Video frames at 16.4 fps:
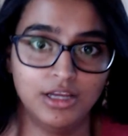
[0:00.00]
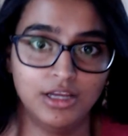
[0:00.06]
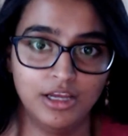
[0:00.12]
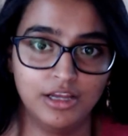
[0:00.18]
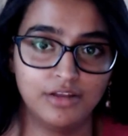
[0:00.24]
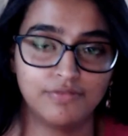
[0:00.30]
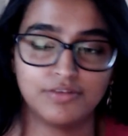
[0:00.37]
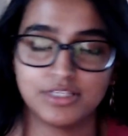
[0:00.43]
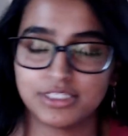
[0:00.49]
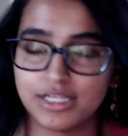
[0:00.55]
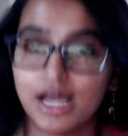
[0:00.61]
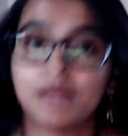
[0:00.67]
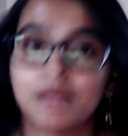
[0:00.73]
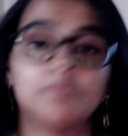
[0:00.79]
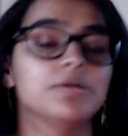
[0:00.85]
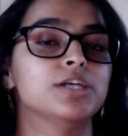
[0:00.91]
and if it's
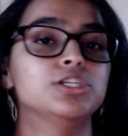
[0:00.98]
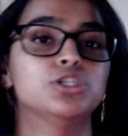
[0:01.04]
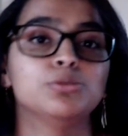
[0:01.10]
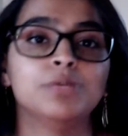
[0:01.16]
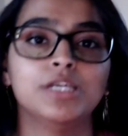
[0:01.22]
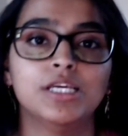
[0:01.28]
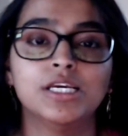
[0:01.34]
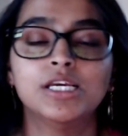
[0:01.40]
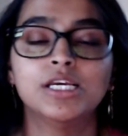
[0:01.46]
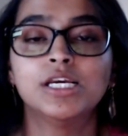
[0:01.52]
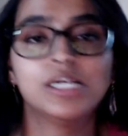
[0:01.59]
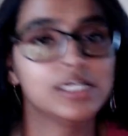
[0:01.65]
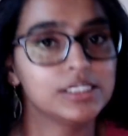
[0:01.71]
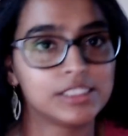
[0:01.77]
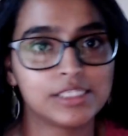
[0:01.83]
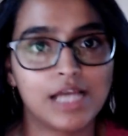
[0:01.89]
not meant to be,
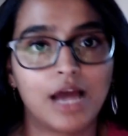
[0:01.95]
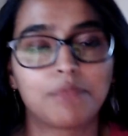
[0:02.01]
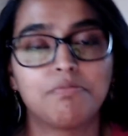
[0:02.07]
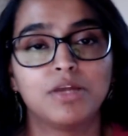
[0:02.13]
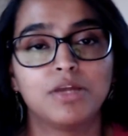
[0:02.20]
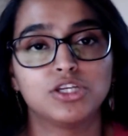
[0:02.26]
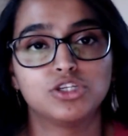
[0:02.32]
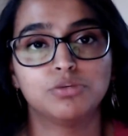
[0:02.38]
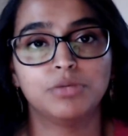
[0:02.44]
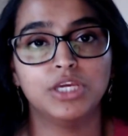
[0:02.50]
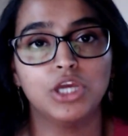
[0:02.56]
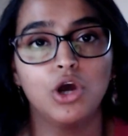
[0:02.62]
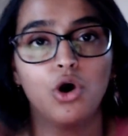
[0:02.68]
it's not meant to be.